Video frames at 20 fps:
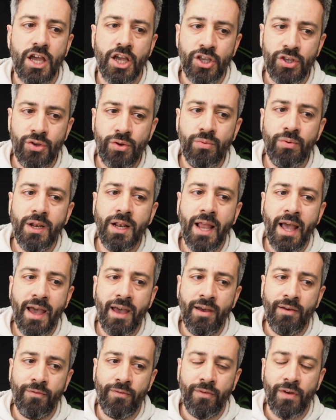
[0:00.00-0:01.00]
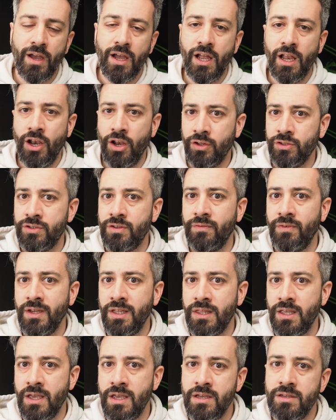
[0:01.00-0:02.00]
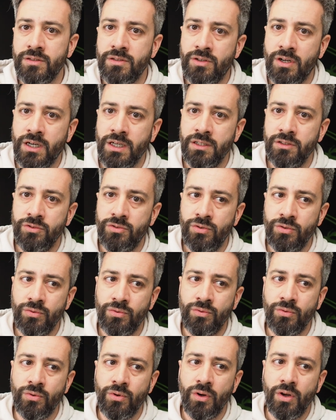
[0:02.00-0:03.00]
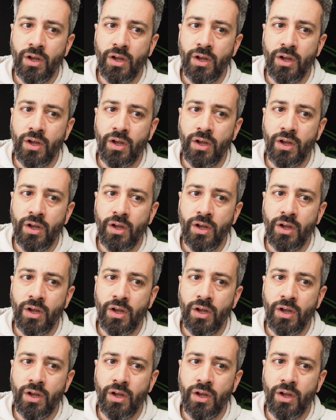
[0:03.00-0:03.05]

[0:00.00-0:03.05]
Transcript: you will have lots of headaches trying to